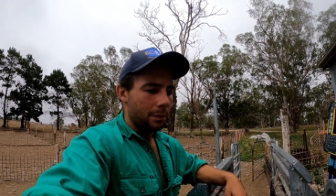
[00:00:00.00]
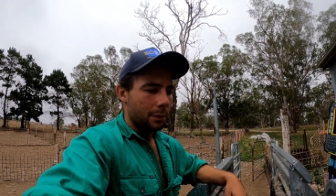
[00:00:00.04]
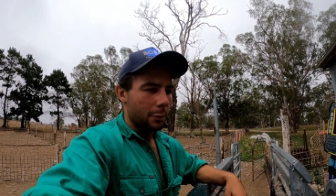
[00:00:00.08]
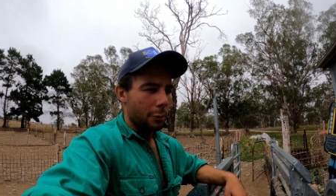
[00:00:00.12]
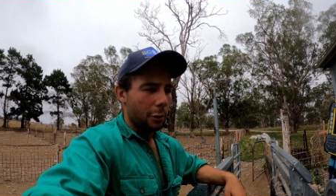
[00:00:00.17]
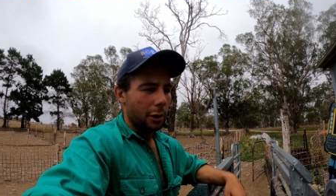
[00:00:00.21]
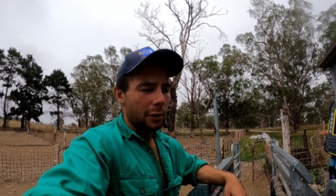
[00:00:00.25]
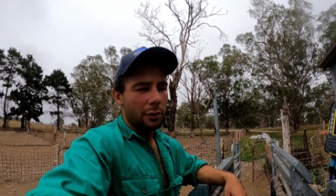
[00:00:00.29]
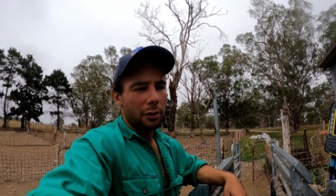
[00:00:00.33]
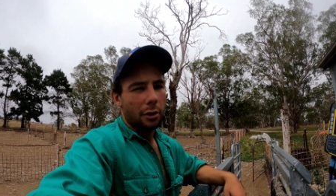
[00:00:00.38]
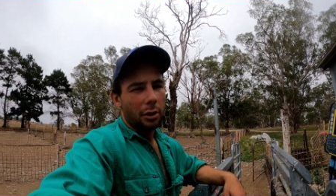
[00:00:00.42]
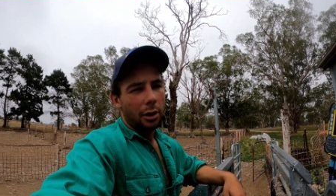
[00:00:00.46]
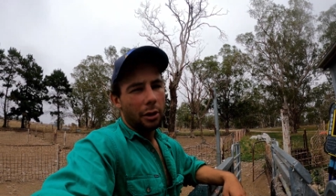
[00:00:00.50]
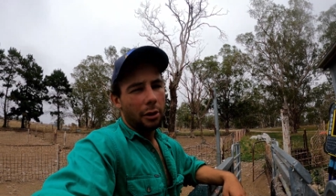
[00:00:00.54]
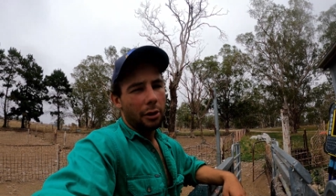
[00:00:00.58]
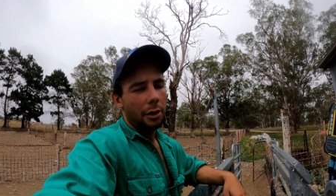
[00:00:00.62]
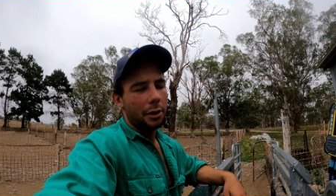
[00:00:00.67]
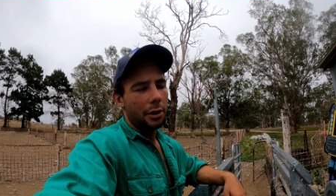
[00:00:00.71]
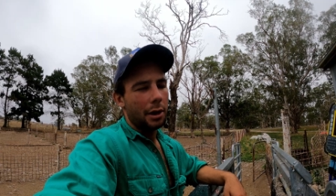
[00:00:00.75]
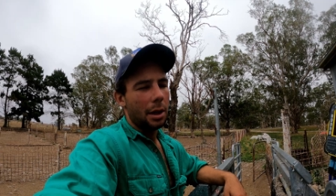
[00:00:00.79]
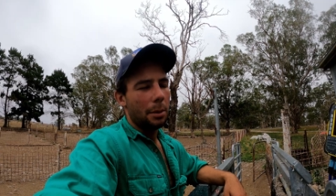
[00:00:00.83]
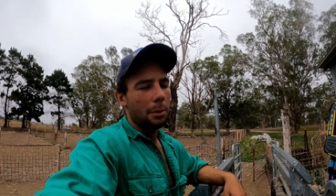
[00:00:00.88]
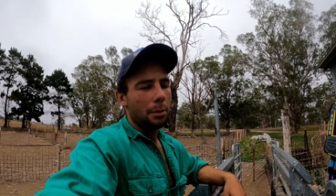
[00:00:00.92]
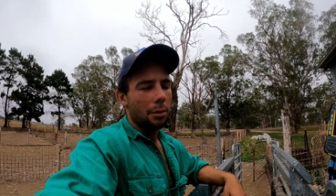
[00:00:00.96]
we've got our
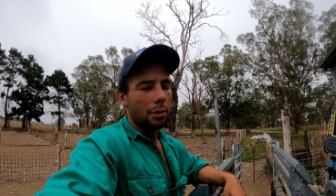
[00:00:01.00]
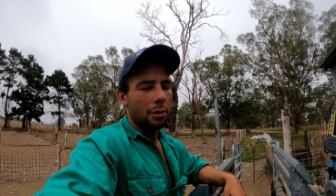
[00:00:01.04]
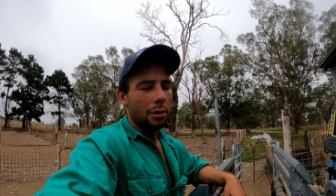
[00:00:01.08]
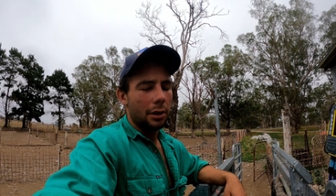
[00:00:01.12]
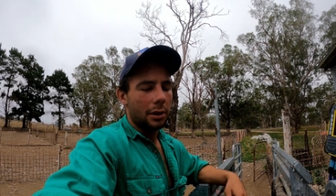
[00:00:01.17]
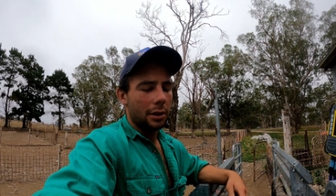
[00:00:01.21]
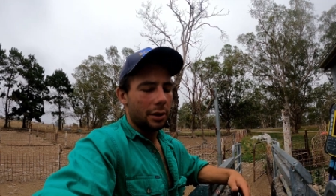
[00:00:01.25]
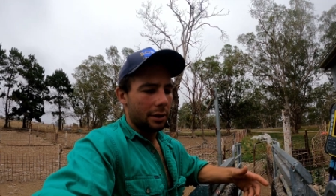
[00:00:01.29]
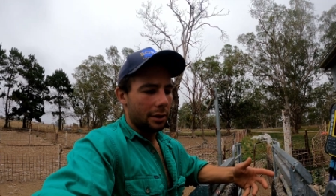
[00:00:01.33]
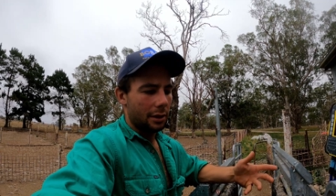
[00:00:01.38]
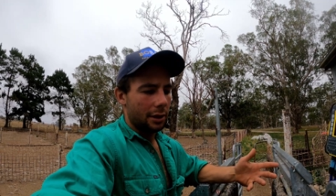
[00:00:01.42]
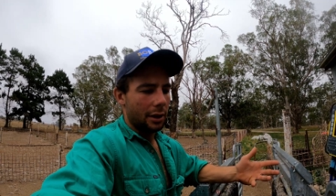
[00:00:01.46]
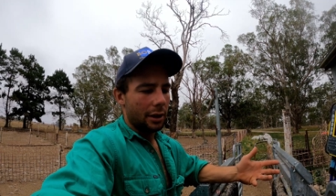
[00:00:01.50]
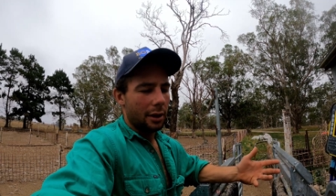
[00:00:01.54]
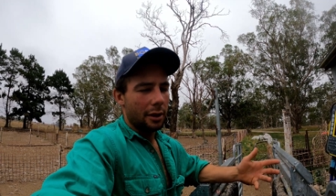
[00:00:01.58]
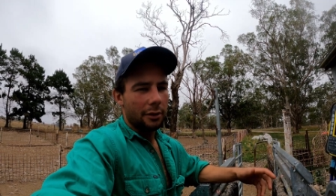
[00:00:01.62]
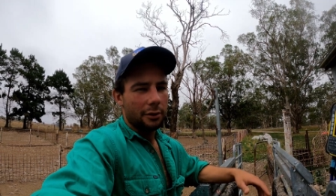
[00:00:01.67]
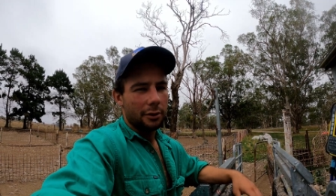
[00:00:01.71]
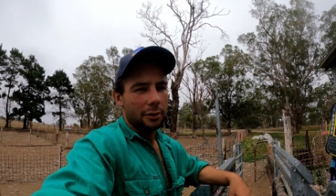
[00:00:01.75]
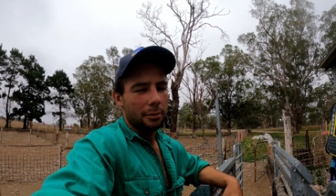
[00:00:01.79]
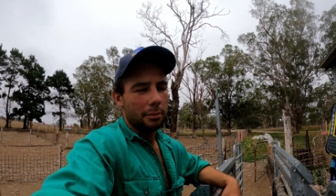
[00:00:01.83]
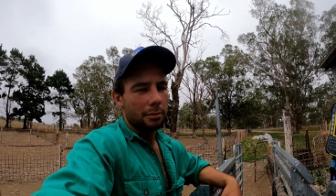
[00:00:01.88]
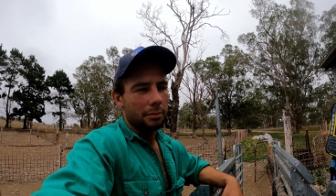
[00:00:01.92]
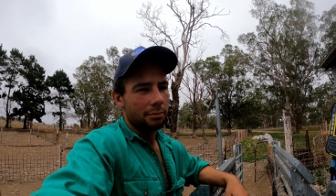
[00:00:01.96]
own number on it, you know,
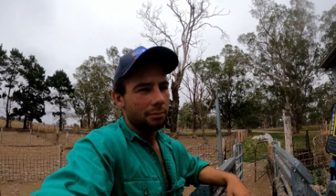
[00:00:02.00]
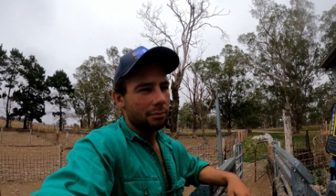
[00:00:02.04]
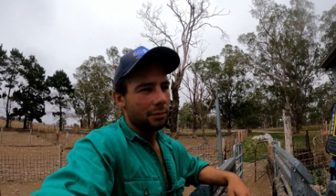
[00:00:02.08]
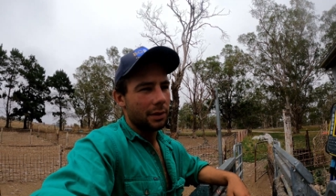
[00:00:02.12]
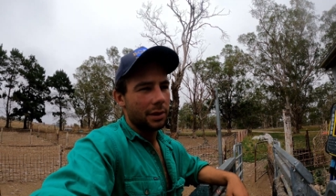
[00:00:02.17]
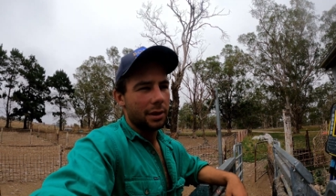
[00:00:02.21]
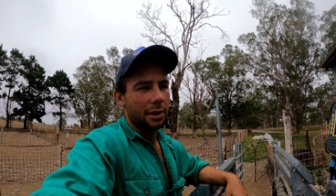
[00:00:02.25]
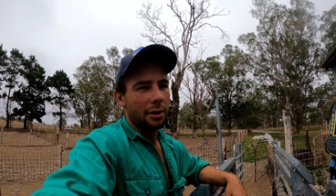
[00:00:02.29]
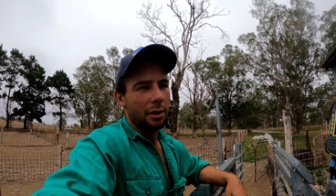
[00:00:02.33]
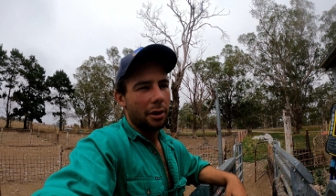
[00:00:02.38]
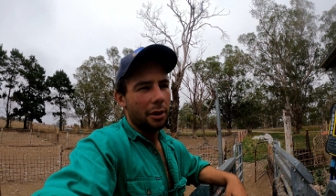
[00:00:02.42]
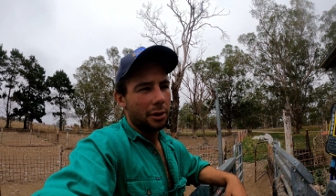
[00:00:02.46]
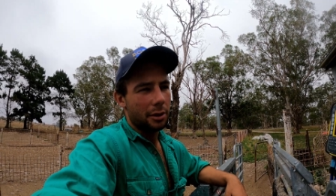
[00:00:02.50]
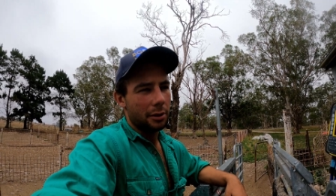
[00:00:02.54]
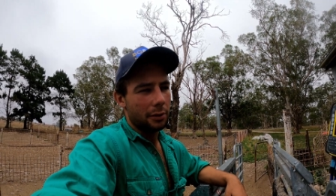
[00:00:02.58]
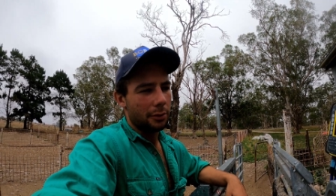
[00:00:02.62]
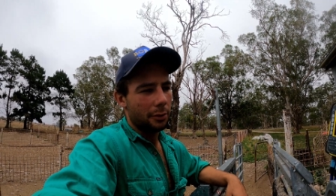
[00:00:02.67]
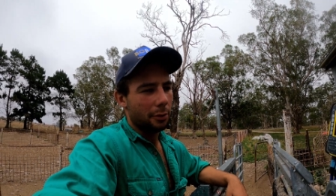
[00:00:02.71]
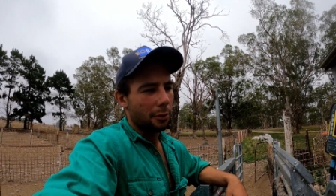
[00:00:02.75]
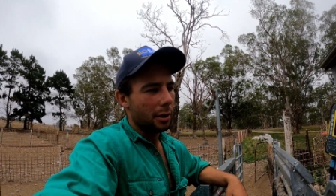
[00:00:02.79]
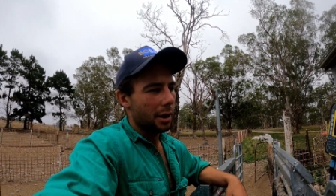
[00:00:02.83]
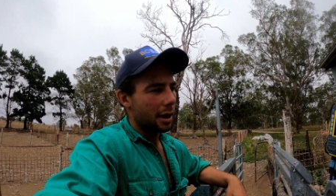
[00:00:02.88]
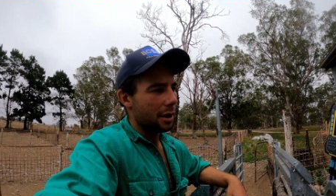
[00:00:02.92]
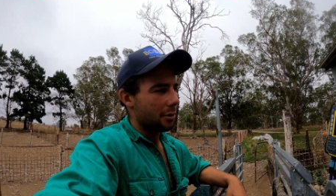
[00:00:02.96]
from 0 to
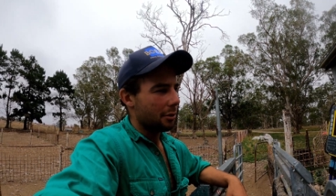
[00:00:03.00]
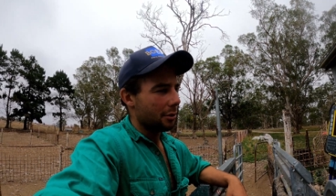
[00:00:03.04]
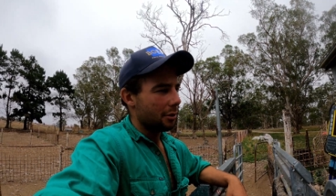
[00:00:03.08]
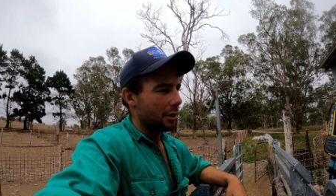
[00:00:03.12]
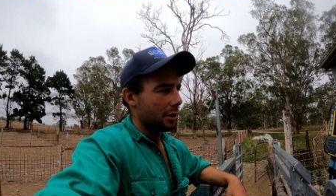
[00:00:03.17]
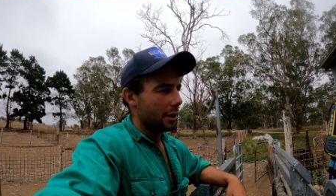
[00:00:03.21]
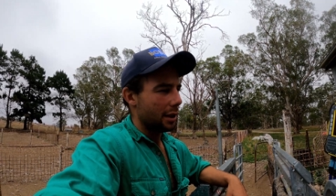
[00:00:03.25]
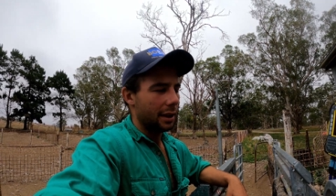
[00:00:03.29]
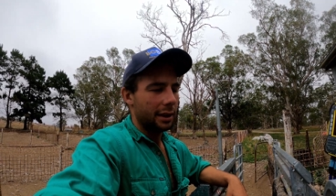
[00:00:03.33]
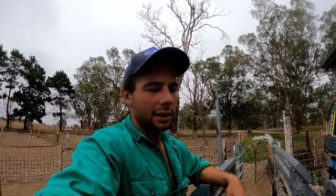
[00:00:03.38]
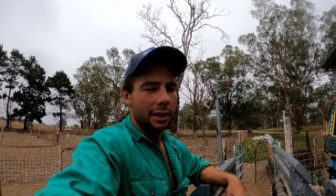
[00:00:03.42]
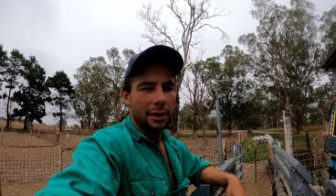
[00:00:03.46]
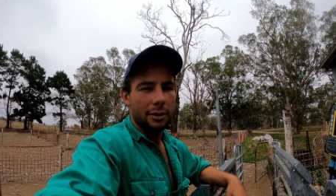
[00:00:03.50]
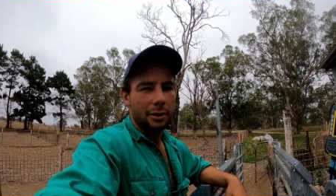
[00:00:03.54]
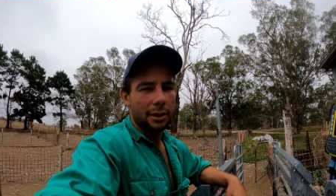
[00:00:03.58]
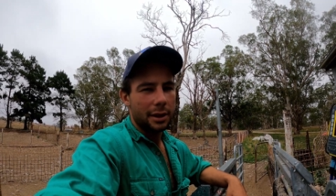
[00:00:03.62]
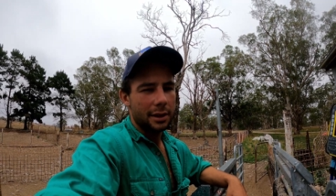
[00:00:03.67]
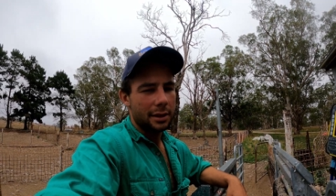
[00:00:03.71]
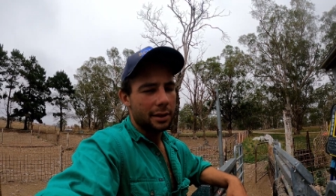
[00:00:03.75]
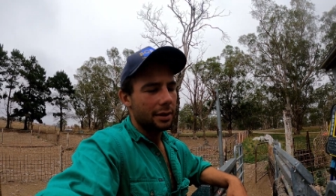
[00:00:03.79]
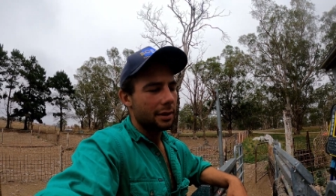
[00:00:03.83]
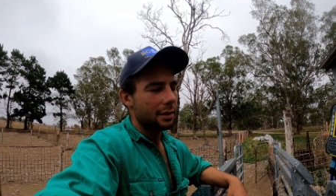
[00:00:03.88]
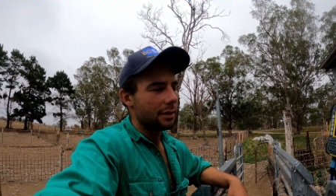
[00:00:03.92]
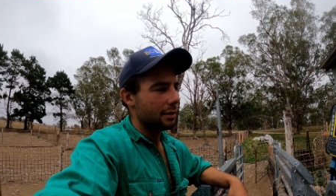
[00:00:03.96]
400 I think there
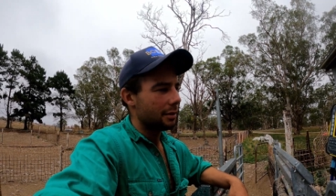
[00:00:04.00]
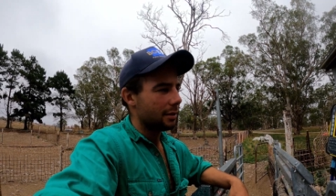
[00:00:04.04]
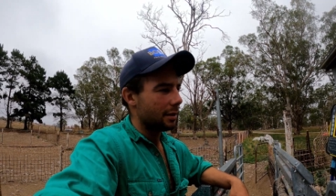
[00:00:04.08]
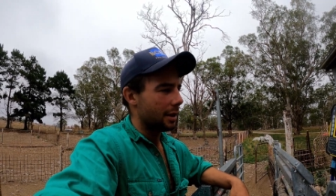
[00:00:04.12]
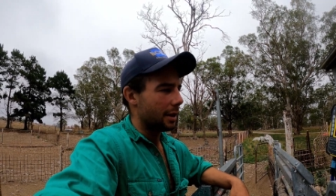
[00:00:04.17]
is.